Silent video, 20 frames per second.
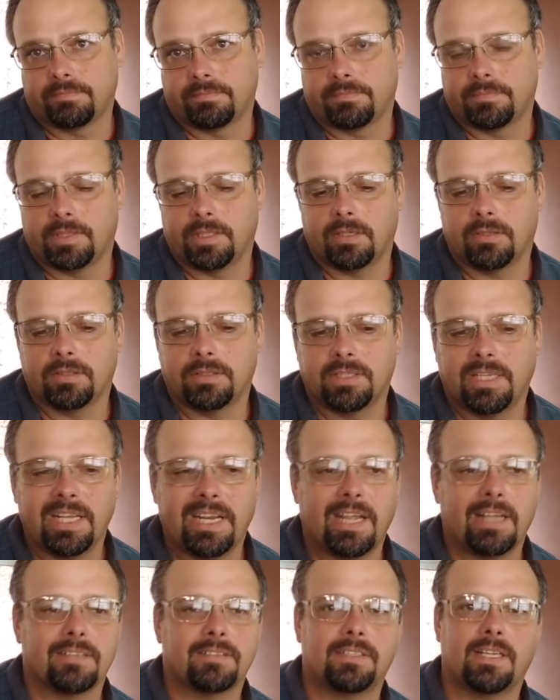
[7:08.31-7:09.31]
just get
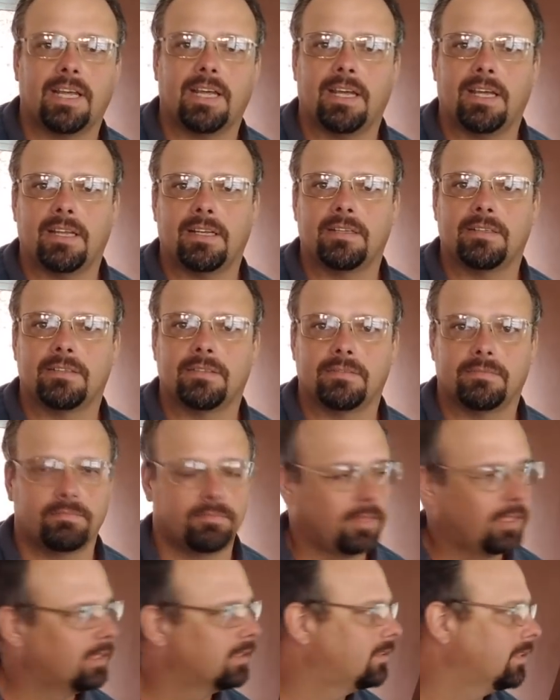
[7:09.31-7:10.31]
outside
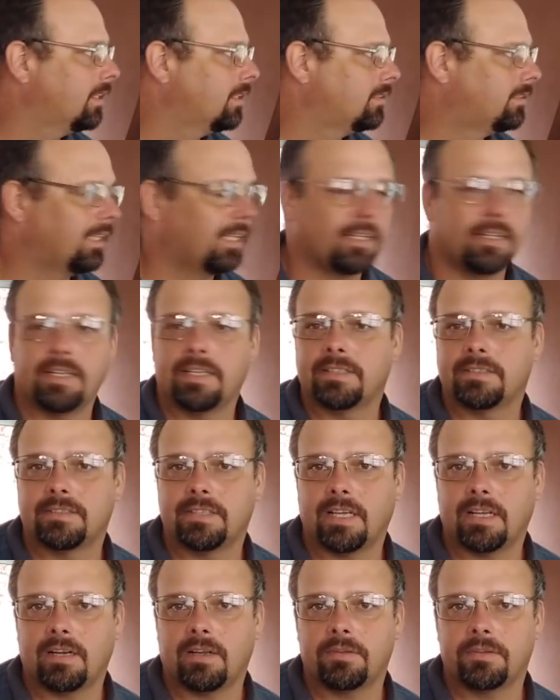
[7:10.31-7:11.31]
instead of sitting
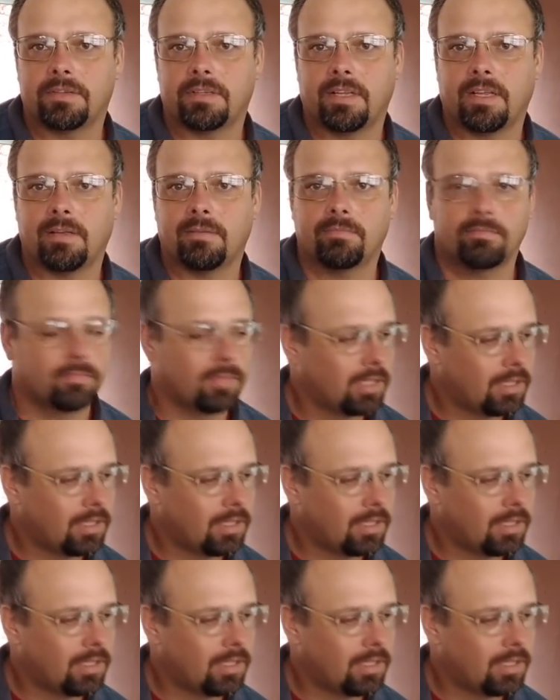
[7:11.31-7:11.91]
inside all the time.